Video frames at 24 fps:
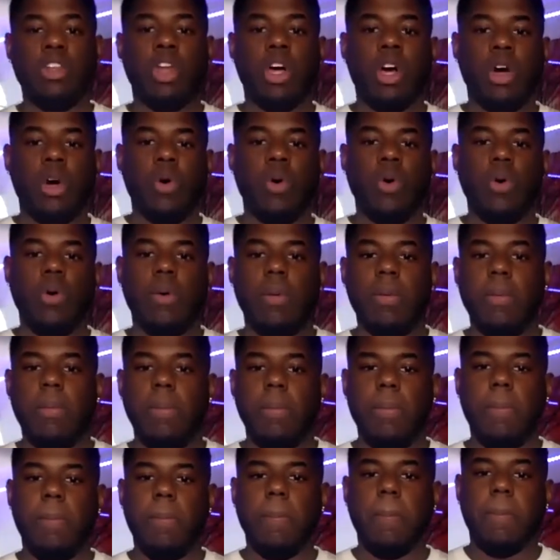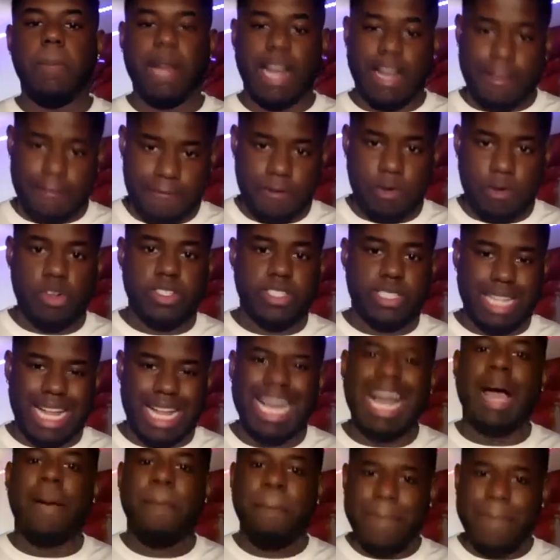know, but
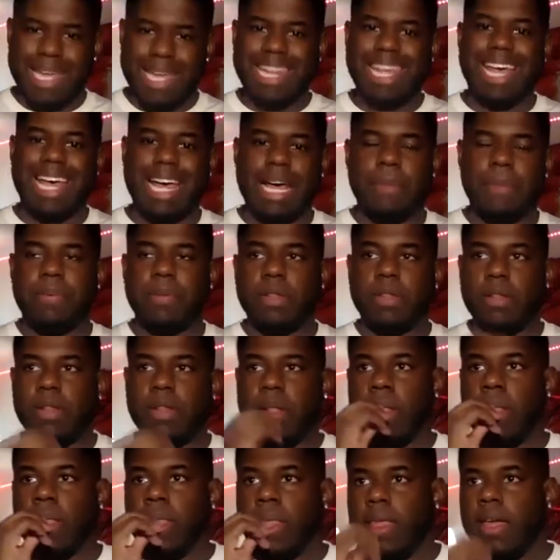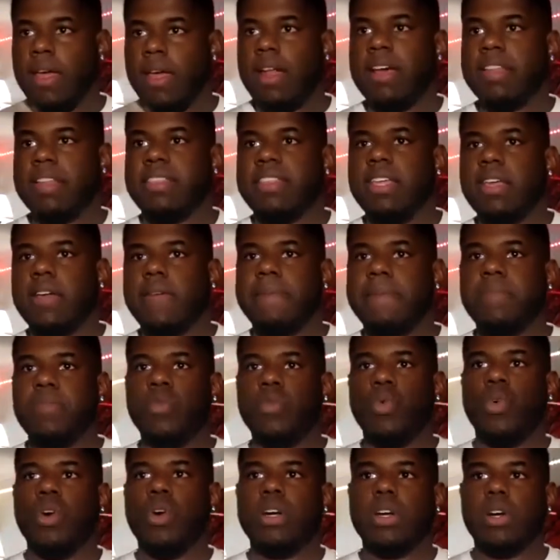I made it happen. And I think
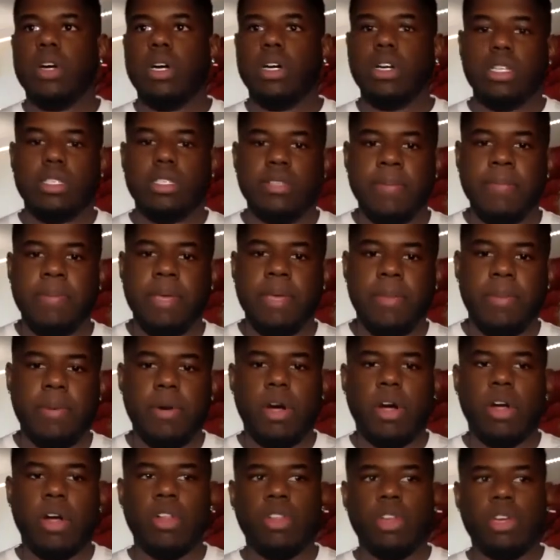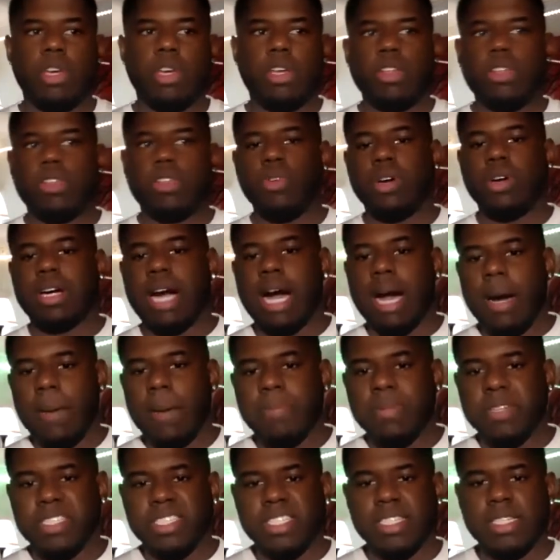what some people are looking to
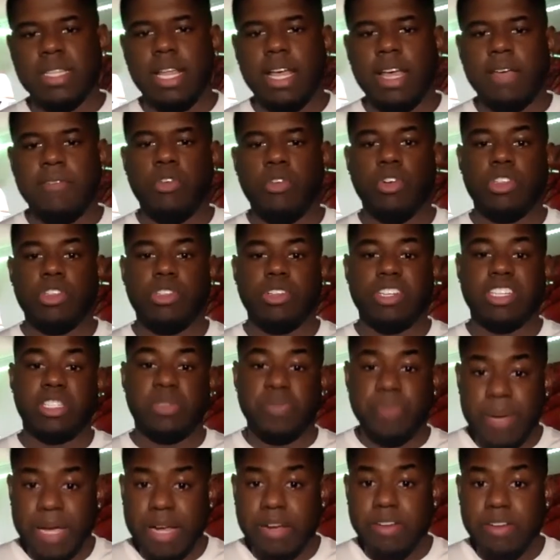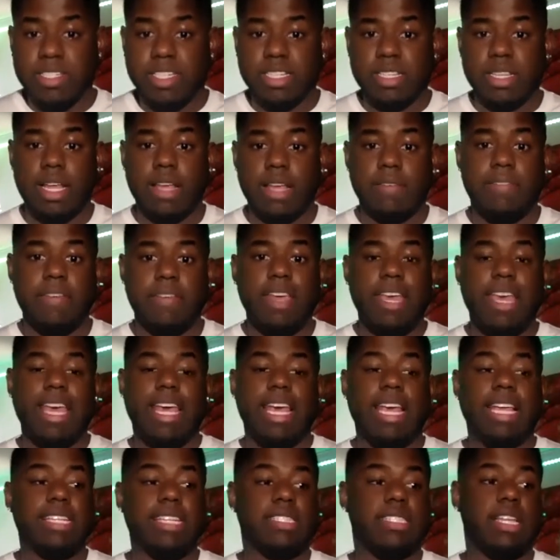accomplish in life or to experience in life
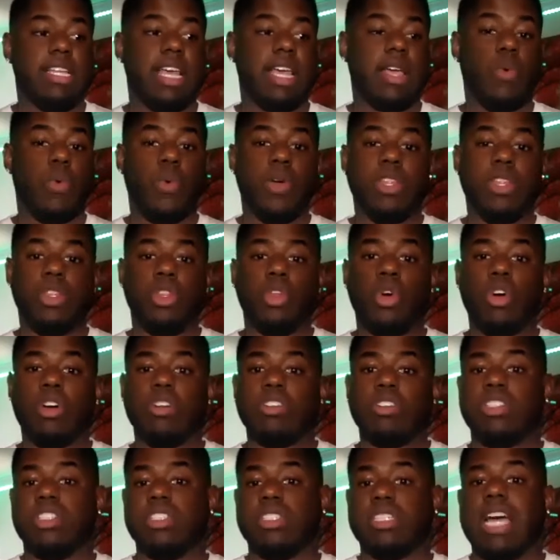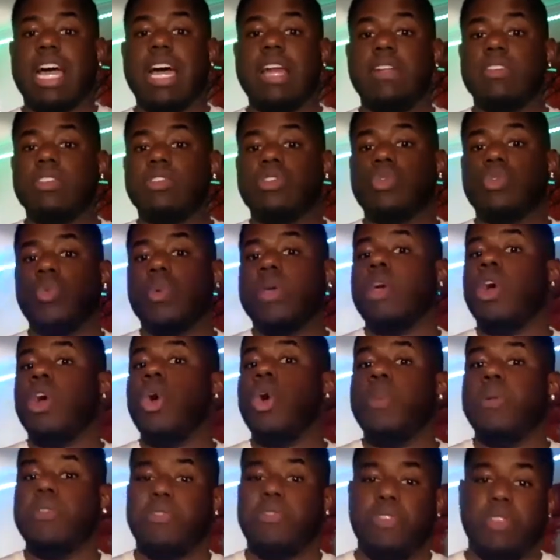is like when doors just kind of swing
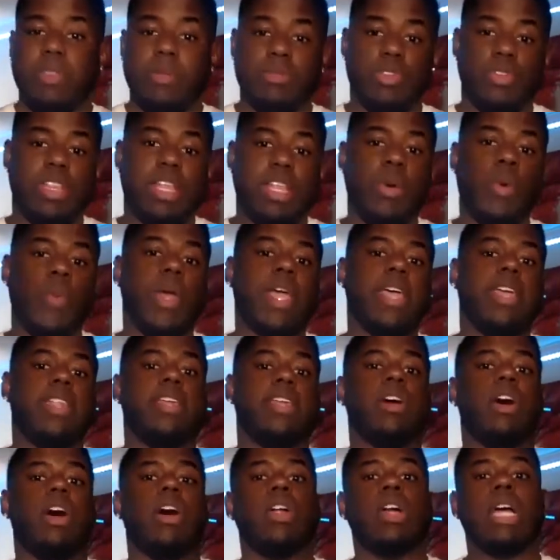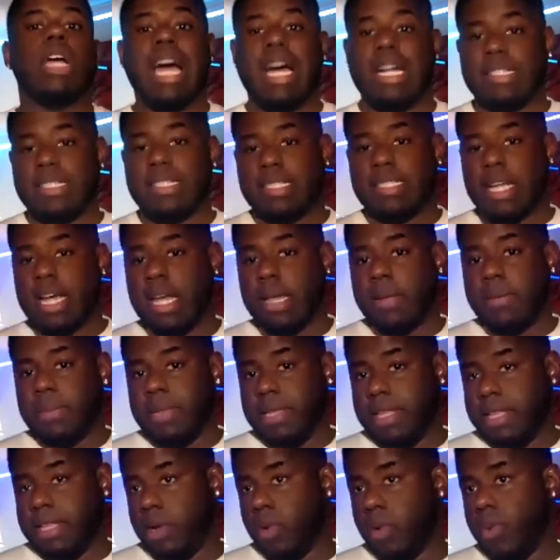open for them. So they're waiting on God's
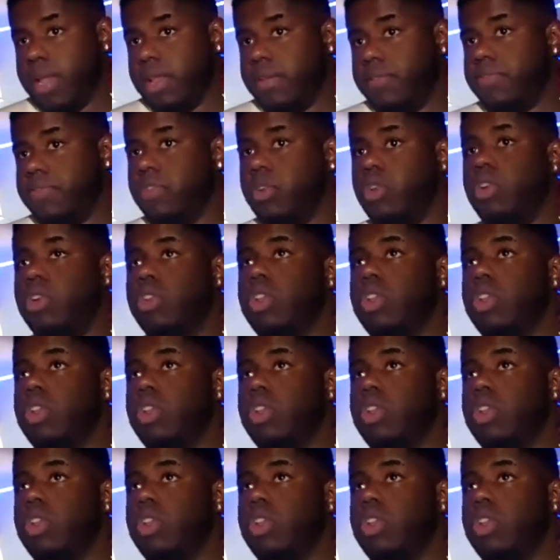timing. They're waiting for